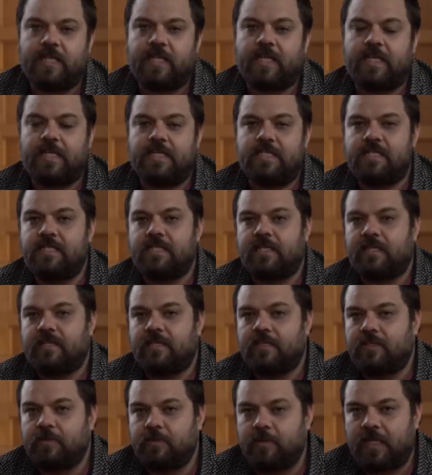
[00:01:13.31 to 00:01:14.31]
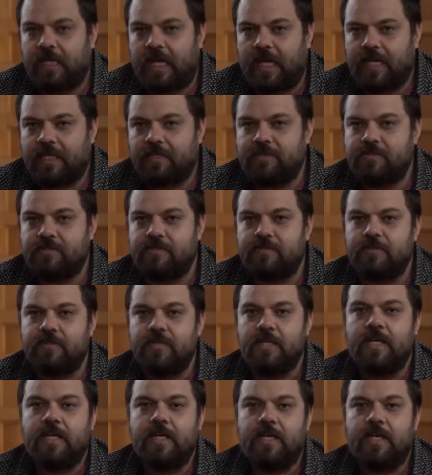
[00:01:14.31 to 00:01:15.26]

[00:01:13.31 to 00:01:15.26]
the ANC, I think, who would like to